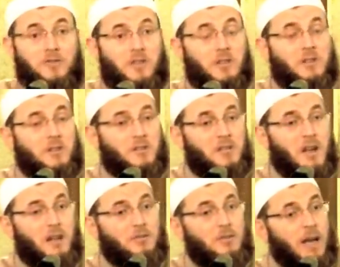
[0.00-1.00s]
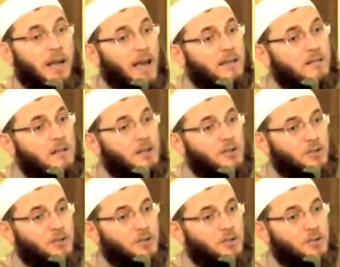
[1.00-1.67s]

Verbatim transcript: sending your son to a Catholic